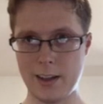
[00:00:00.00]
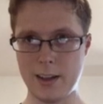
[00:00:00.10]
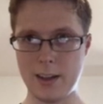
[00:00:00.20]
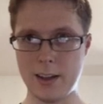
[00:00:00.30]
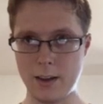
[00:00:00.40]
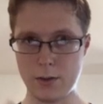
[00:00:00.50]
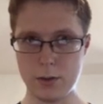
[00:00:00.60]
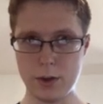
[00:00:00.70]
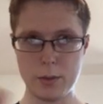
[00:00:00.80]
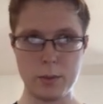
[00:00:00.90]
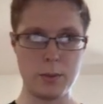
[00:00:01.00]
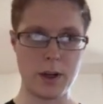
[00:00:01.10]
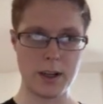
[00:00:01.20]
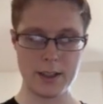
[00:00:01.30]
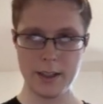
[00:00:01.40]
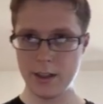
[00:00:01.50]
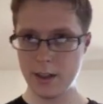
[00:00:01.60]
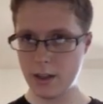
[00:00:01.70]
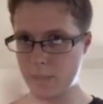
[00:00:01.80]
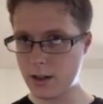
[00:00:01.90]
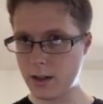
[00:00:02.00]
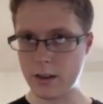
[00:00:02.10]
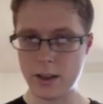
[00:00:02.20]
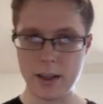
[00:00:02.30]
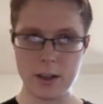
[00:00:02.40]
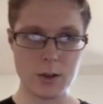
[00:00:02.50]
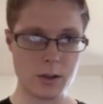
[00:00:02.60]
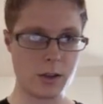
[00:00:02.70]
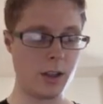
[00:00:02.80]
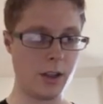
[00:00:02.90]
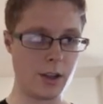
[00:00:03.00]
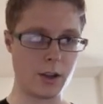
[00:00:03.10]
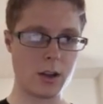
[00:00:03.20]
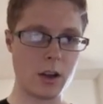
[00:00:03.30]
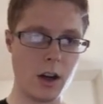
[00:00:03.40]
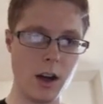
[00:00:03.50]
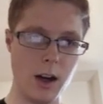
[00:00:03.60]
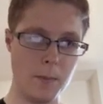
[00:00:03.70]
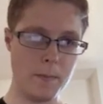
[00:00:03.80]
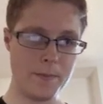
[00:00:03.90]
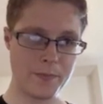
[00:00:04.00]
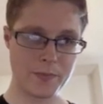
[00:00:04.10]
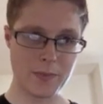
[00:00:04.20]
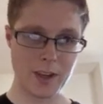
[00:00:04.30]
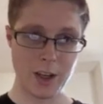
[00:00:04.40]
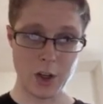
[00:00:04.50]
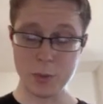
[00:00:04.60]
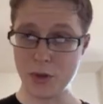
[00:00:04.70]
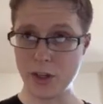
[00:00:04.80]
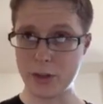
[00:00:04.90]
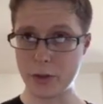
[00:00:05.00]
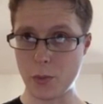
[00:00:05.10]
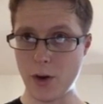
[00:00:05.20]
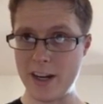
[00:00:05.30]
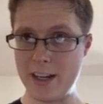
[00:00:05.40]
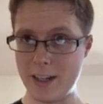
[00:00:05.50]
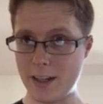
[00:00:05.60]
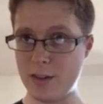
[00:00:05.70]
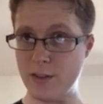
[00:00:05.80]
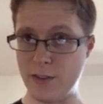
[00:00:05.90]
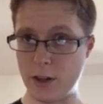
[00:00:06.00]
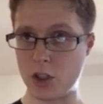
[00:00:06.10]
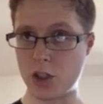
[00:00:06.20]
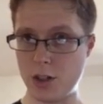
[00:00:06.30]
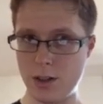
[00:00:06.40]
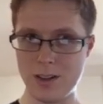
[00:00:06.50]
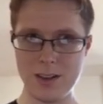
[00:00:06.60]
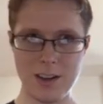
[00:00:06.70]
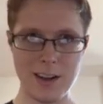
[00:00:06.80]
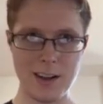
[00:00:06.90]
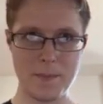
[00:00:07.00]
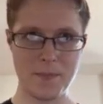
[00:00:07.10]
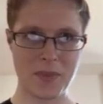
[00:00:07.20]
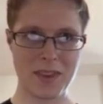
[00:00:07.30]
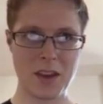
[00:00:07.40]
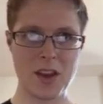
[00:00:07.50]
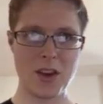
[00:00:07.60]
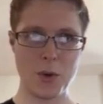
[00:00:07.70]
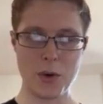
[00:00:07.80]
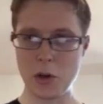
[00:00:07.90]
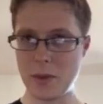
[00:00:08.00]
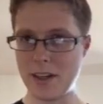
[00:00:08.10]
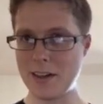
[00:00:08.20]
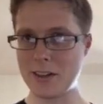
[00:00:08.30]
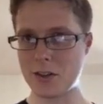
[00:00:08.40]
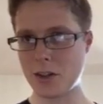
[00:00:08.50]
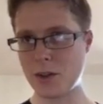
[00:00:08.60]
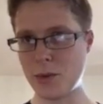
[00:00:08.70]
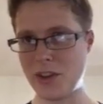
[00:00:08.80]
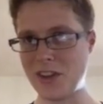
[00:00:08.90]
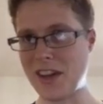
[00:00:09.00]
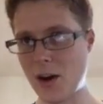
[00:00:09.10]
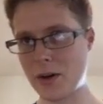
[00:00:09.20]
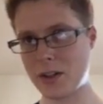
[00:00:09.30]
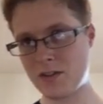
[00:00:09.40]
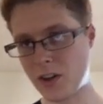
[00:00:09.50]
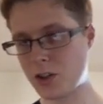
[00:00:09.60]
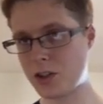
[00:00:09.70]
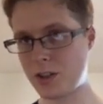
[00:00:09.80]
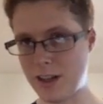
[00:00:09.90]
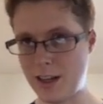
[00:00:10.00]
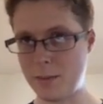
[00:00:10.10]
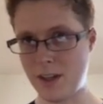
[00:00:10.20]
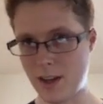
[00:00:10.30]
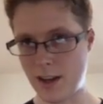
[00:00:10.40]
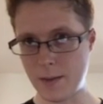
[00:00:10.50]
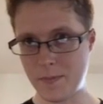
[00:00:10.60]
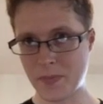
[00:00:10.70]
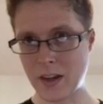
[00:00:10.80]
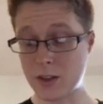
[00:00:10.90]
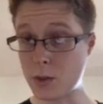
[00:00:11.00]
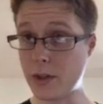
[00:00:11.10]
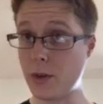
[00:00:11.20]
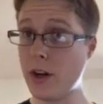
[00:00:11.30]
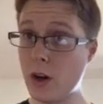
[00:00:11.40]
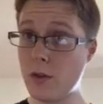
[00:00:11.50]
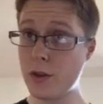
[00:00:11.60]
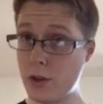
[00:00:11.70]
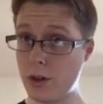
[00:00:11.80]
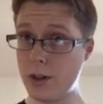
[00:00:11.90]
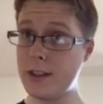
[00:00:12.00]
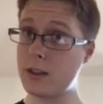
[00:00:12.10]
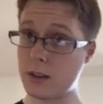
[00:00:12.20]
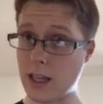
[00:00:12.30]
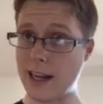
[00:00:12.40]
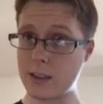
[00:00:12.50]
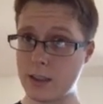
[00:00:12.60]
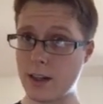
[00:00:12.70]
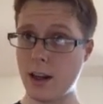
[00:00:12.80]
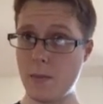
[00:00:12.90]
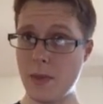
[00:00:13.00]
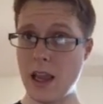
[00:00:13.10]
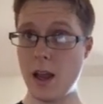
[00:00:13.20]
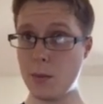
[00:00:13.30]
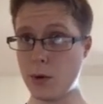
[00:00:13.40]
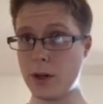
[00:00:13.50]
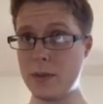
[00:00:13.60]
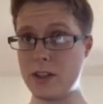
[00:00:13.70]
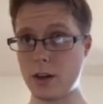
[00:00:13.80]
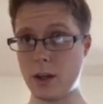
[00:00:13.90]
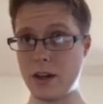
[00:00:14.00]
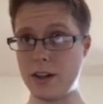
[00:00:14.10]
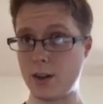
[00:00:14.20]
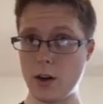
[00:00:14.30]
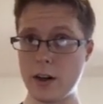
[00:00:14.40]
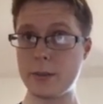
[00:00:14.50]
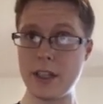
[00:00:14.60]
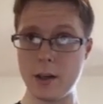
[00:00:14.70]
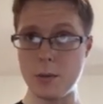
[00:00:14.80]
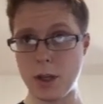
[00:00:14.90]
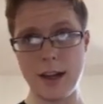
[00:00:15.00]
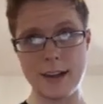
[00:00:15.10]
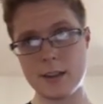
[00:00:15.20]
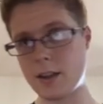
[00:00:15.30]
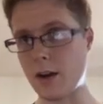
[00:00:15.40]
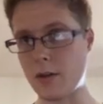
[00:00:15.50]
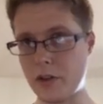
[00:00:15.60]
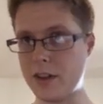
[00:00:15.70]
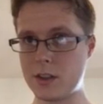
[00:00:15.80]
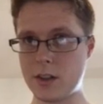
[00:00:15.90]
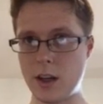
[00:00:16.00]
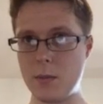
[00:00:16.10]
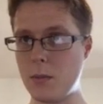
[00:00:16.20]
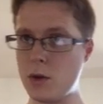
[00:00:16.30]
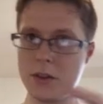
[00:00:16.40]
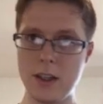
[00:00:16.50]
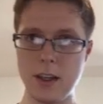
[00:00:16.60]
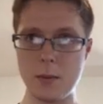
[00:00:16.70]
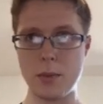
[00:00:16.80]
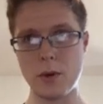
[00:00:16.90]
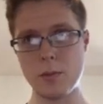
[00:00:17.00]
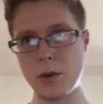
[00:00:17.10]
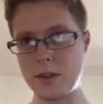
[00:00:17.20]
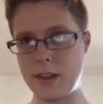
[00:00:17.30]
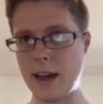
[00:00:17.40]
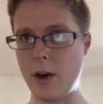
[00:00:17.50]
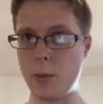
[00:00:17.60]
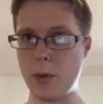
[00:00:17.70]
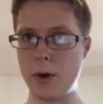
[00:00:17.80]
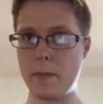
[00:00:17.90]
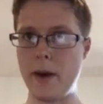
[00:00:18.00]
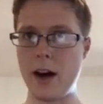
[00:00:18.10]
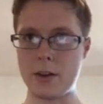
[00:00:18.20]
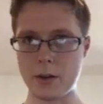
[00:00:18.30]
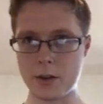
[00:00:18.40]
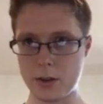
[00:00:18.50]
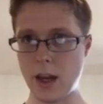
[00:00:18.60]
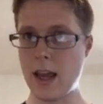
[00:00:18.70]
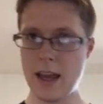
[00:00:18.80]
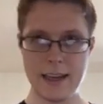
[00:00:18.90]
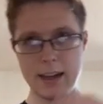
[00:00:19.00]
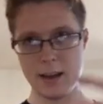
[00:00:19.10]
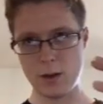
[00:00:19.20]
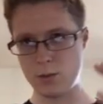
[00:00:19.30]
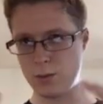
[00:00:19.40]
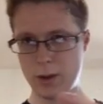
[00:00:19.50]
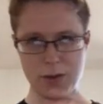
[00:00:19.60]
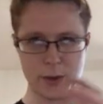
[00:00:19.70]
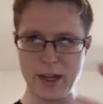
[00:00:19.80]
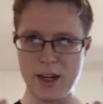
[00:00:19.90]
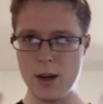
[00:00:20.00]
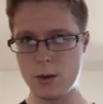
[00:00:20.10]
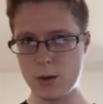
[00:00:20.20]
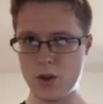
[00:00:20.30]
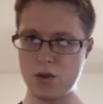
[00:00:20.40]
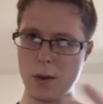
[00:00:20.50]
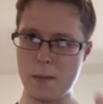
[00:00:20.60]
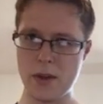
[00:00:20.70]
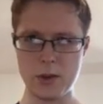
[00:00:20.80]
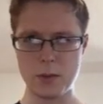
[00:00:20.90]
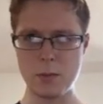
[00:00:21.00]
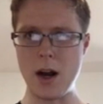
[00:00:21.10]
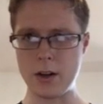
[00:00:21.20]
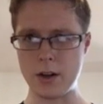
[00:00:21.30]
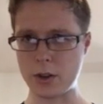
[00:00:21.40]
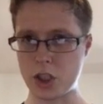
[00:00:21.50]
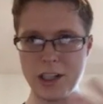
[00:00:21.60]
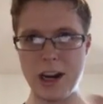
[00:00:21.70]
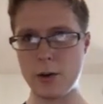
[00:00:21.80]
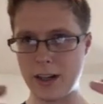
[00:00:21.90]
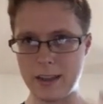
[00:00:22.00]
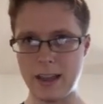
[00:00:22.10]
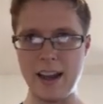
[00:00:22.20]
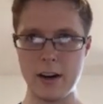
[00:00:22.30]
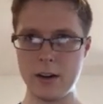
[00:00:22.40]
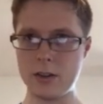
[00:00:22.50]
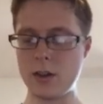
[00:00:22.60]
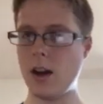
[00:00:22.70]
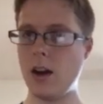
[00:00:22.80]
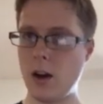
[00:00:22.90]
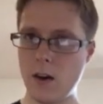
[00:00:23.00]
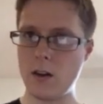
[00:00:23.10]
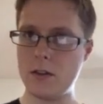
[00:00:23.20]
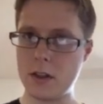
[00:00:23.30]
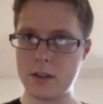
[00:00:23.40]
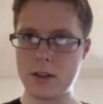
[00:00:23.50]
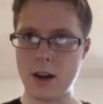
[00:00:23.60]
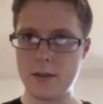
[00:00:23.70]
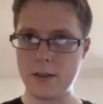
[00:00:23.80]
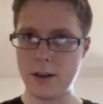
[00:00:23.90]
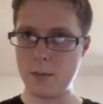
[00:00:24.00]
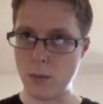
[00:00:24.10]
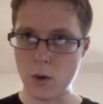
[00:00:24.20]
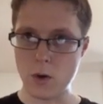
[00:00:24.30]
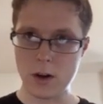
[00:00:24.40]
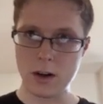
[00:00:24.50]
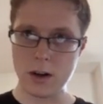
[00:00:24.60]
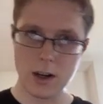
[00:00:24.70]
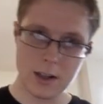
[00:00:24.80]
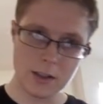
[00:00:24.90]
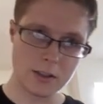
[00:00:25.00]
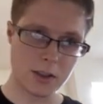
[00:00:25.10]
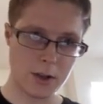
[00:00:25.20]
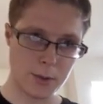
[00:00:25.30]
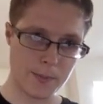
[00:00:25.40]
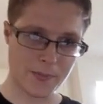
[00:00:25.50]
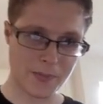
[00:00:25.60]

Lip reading: Everybody, Nathaniel here. Hope you guys are ready to get functional. We're going to be getting started with the Keras Functional API. So we went over the goodies last time. We're going to be talking about incredibly complex stuff this time. Multi-input, multi-output models, getting different nodes from those models, sharing layers, all this stuff and more. So